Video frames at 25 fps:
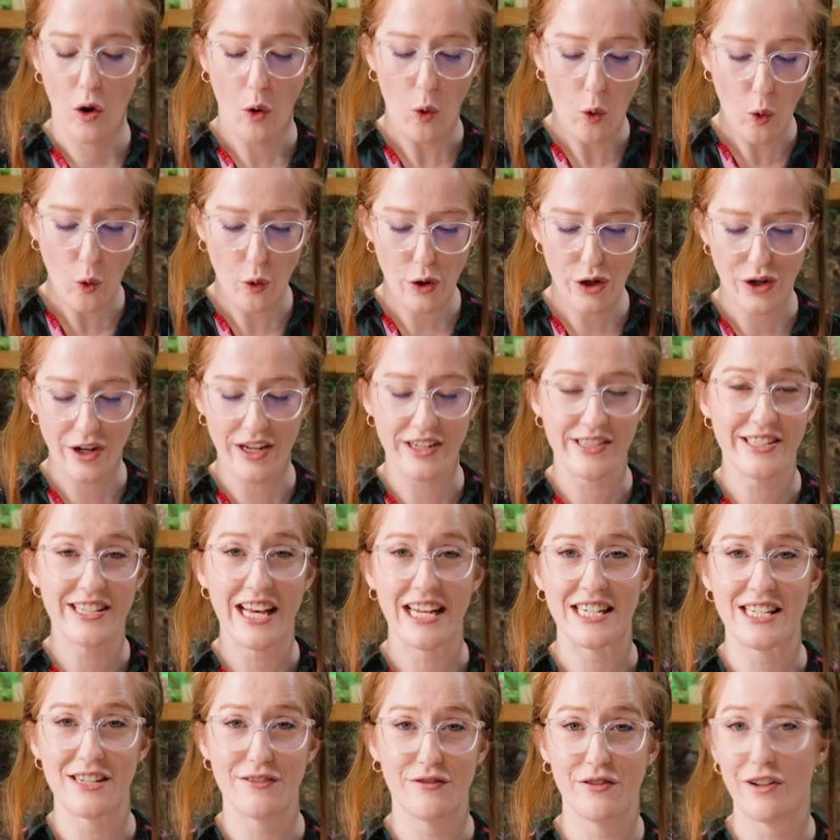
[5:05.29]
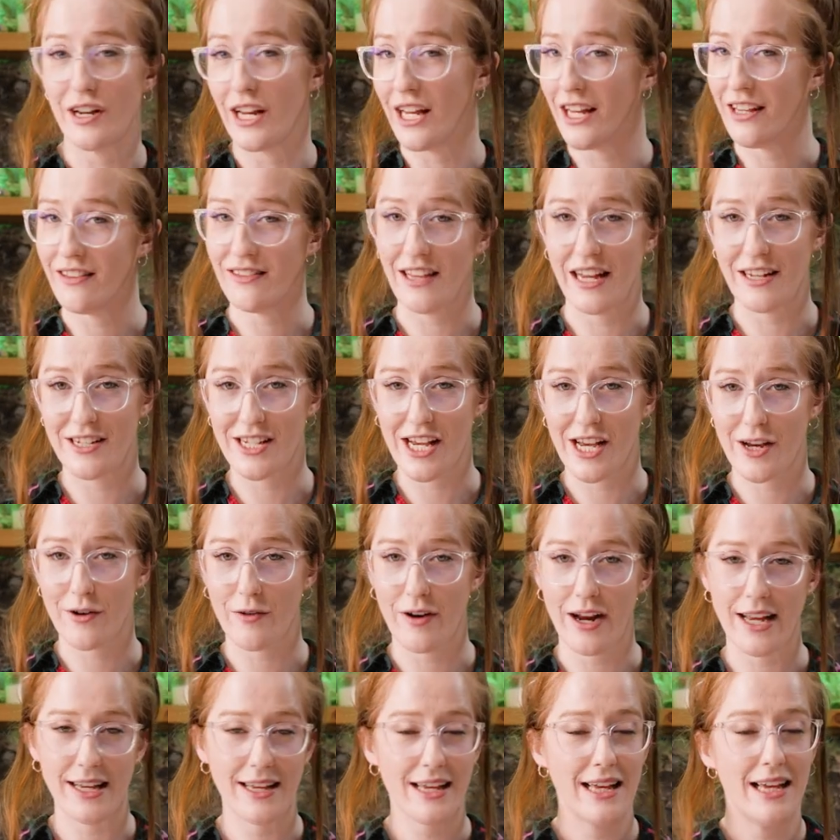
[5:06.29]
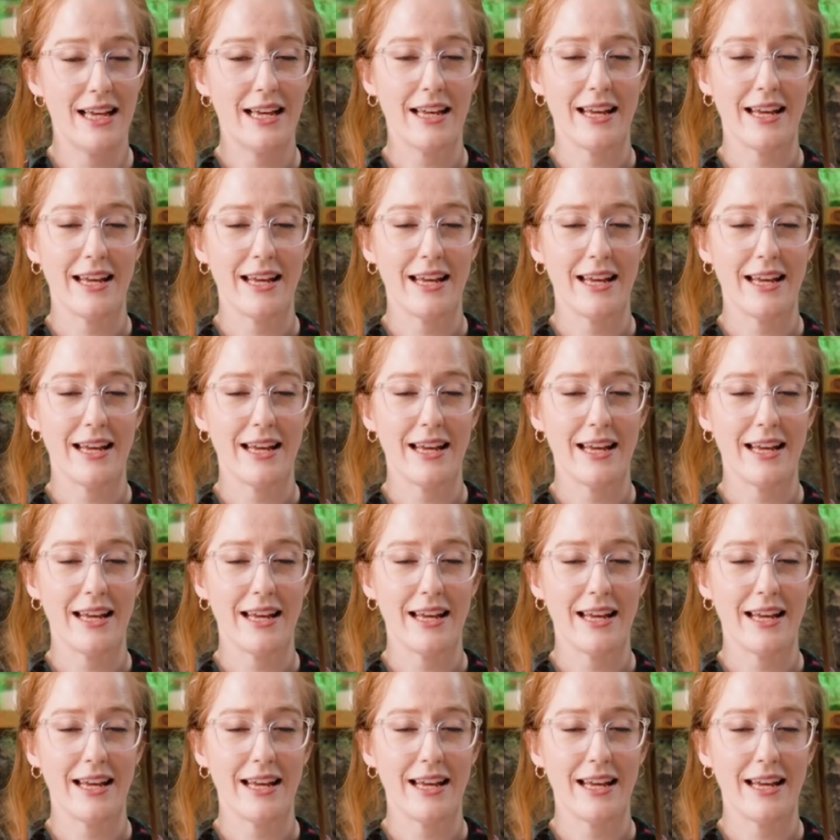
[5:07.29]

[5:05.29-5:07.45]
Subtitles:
or you can set it fully, then decorate.